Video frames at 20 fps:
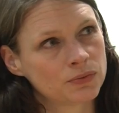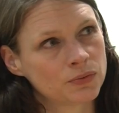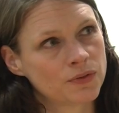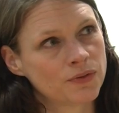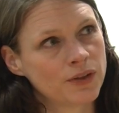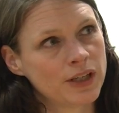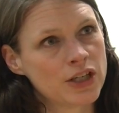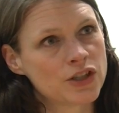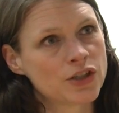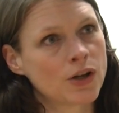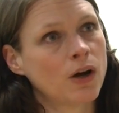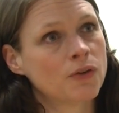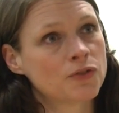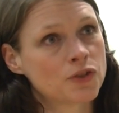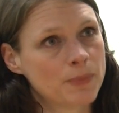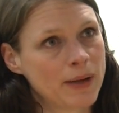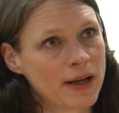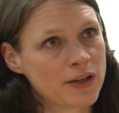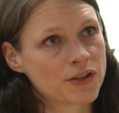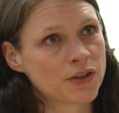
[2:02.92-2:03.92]
would finish
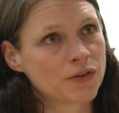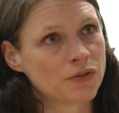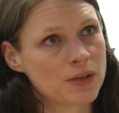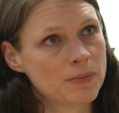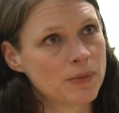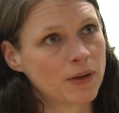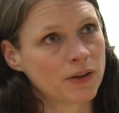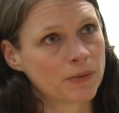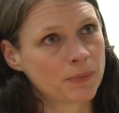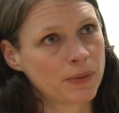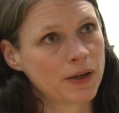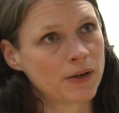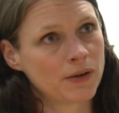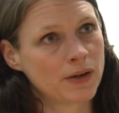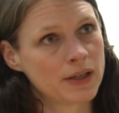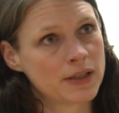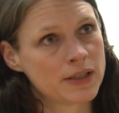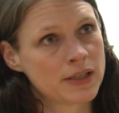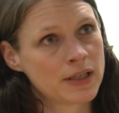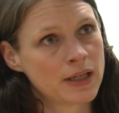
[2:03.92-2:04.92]
after about a 3-month
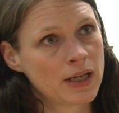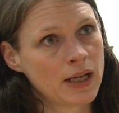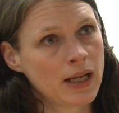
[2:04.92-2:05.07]
period,